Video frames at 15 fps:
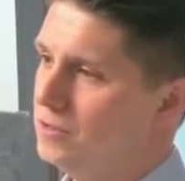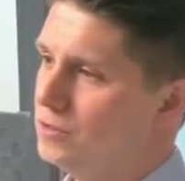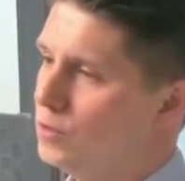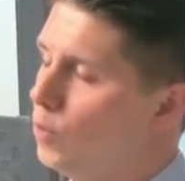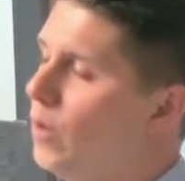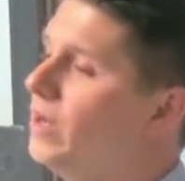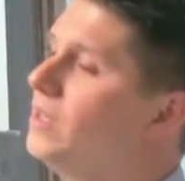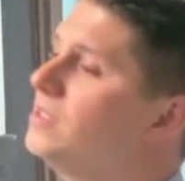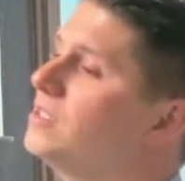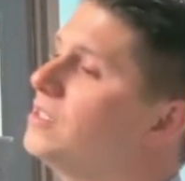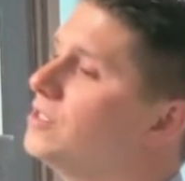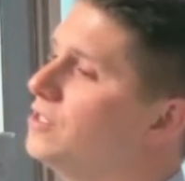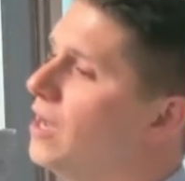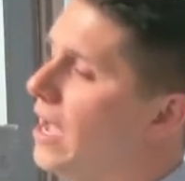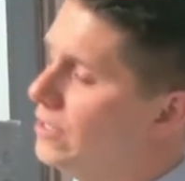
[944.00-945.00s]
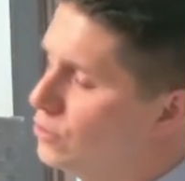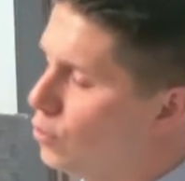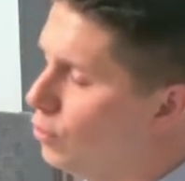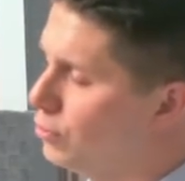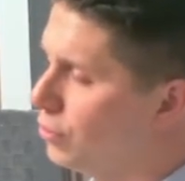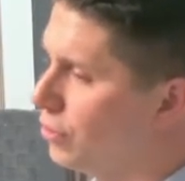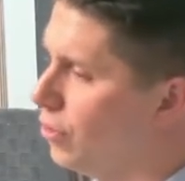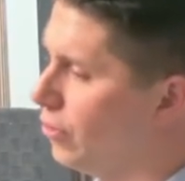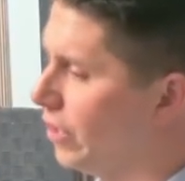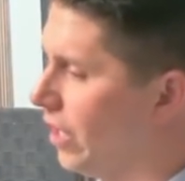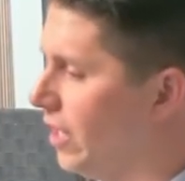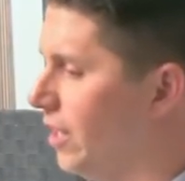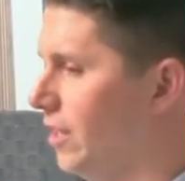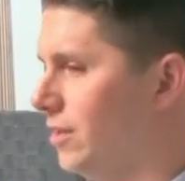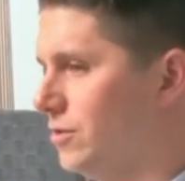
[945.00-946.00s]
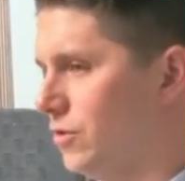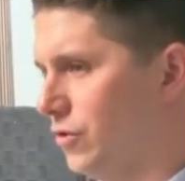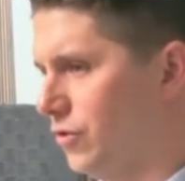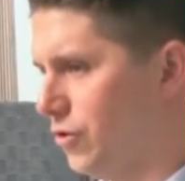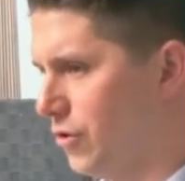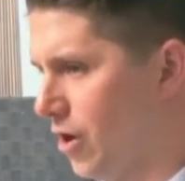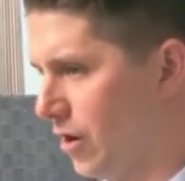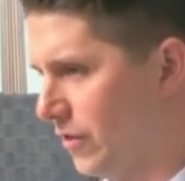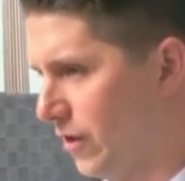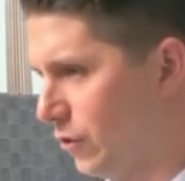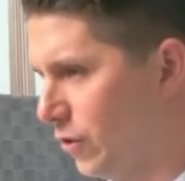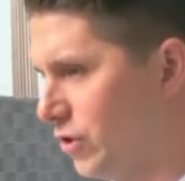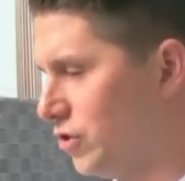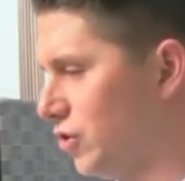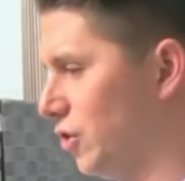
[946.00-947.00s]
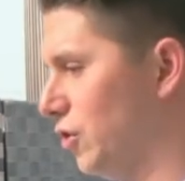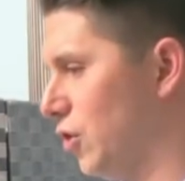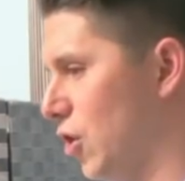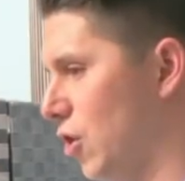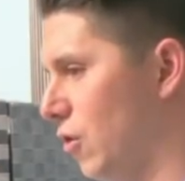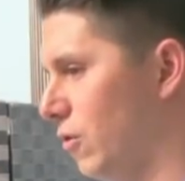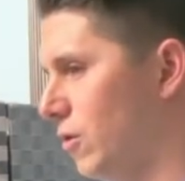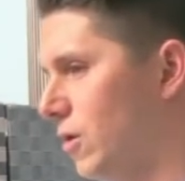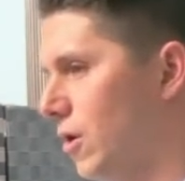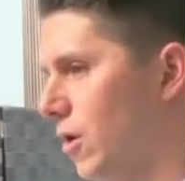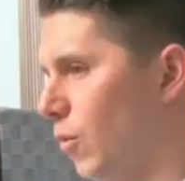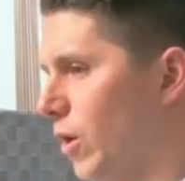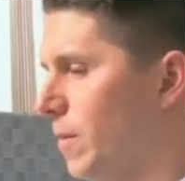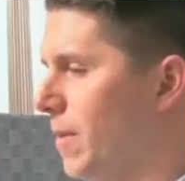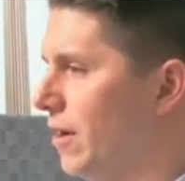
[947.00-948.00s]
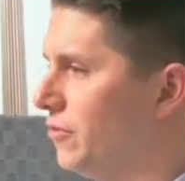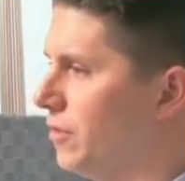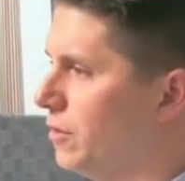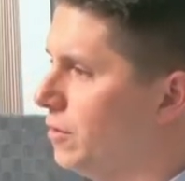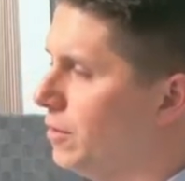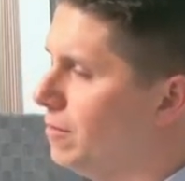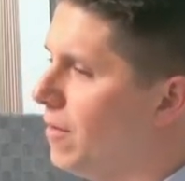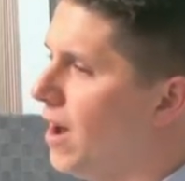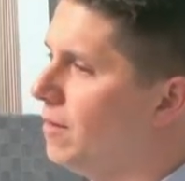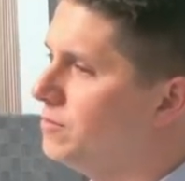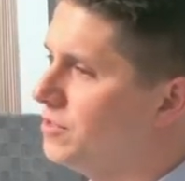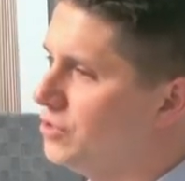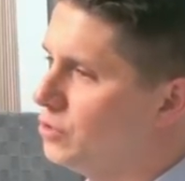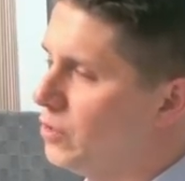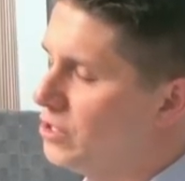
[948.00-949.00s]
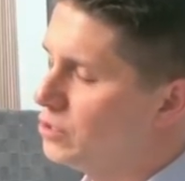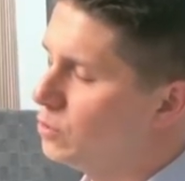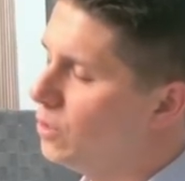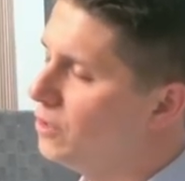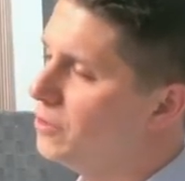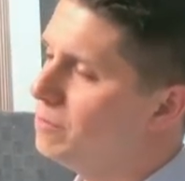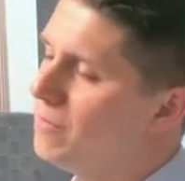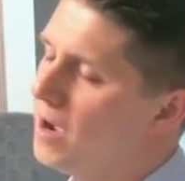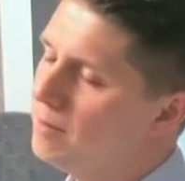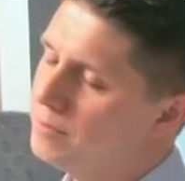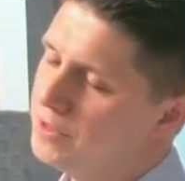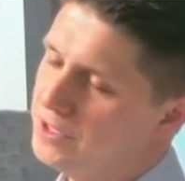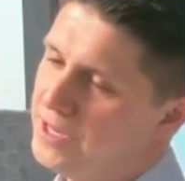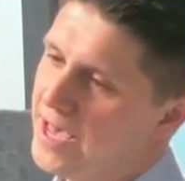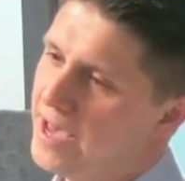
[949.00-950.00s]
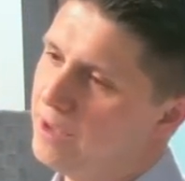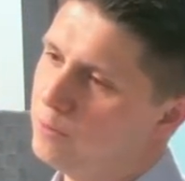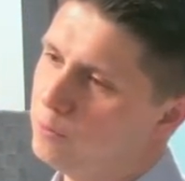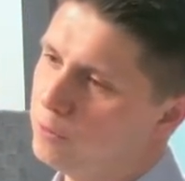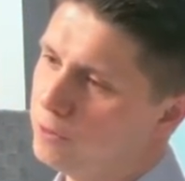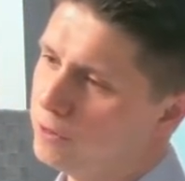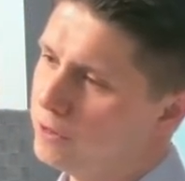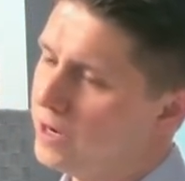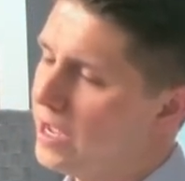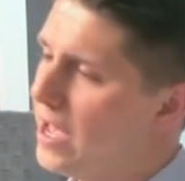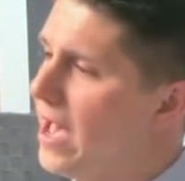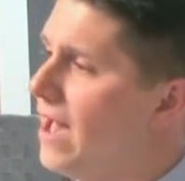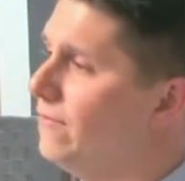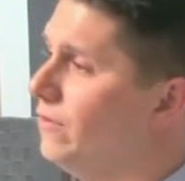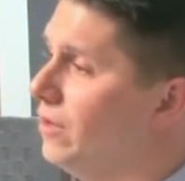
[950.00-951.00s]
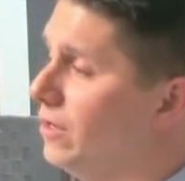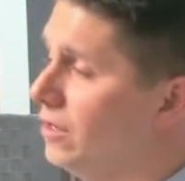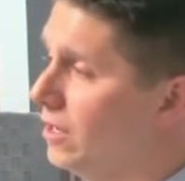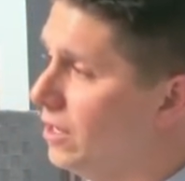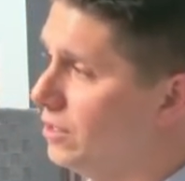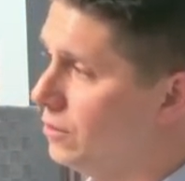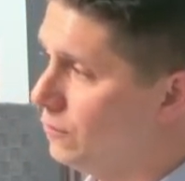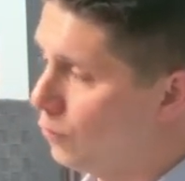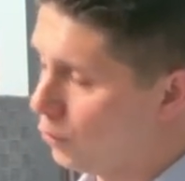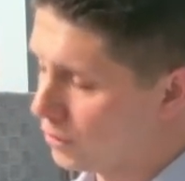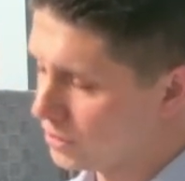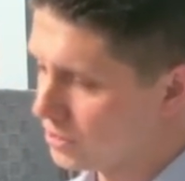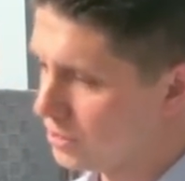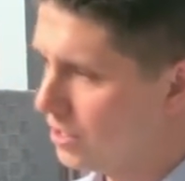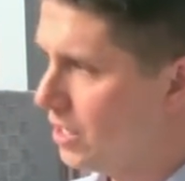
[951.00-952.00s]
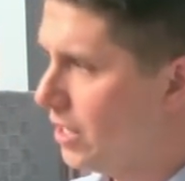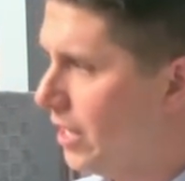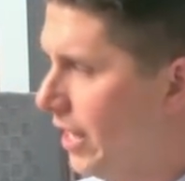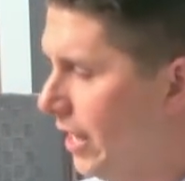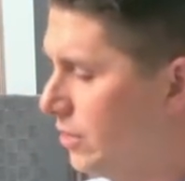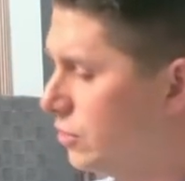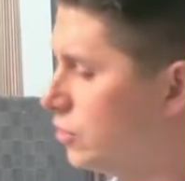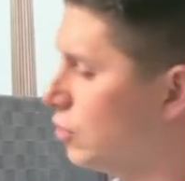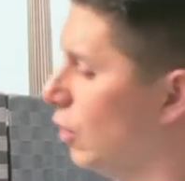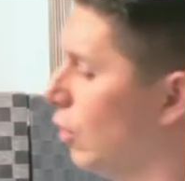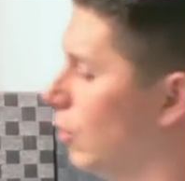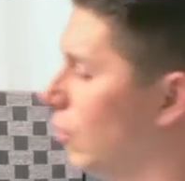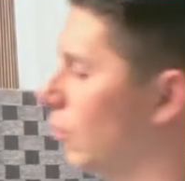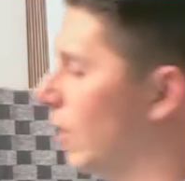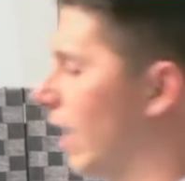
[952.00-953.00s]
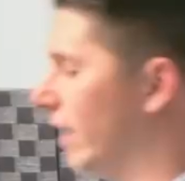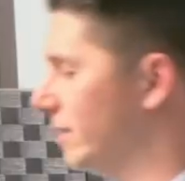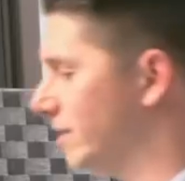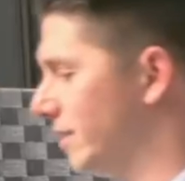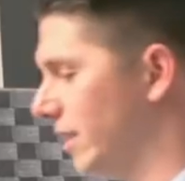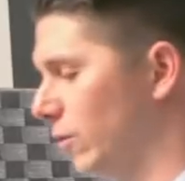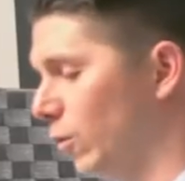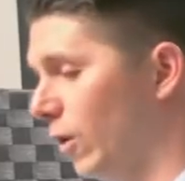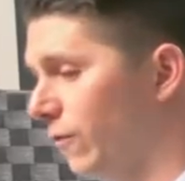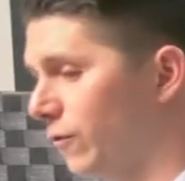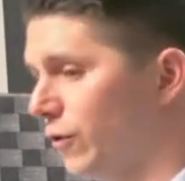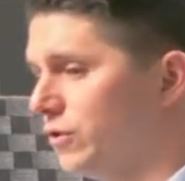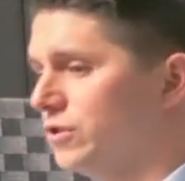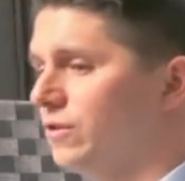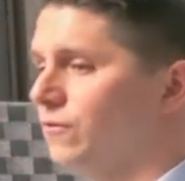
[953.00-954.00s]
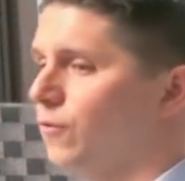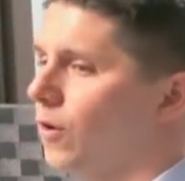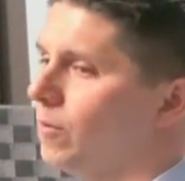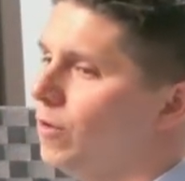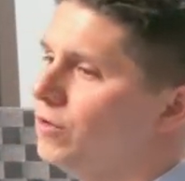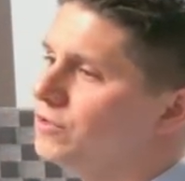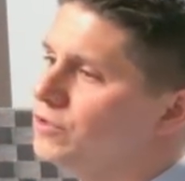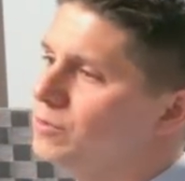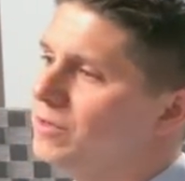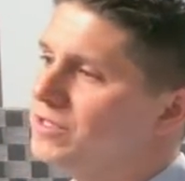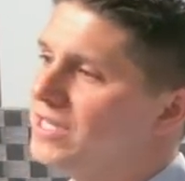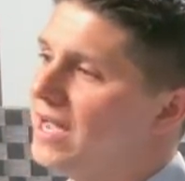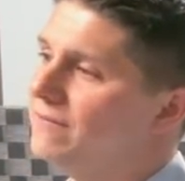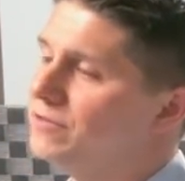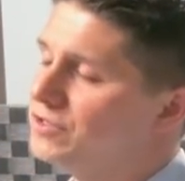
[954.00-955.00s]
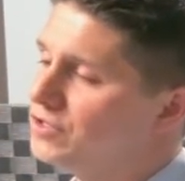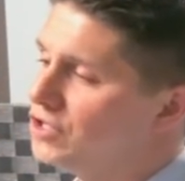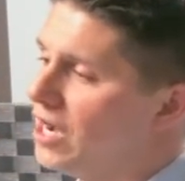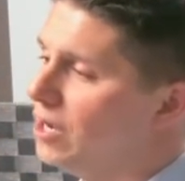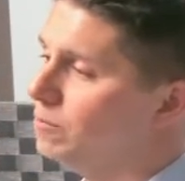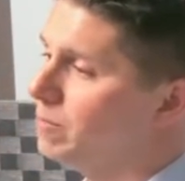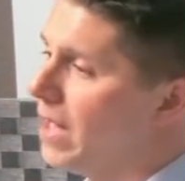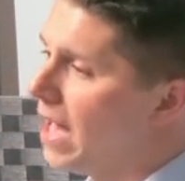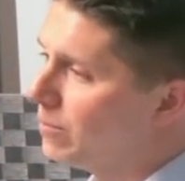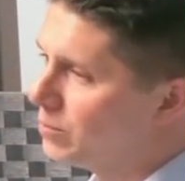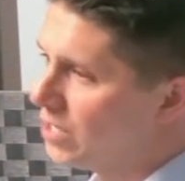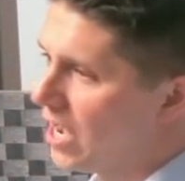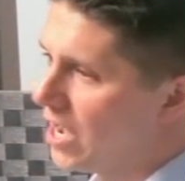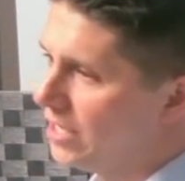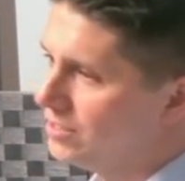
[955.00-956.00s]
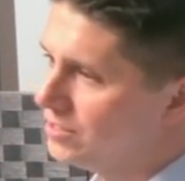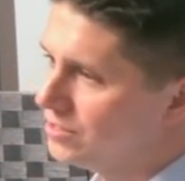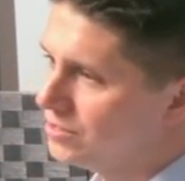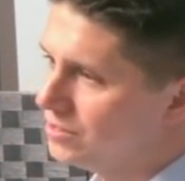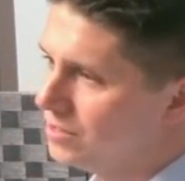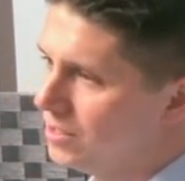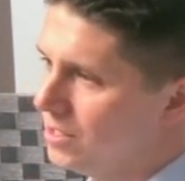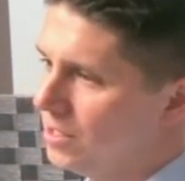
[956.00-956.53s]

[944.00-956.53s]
So, what is this? I told her, okay, they're, they're, are they Christian? No. What about the, the mom situation? Well, the mom and the dad were having a divorce. And so I said, well, first and foremost, you must have this child baptized.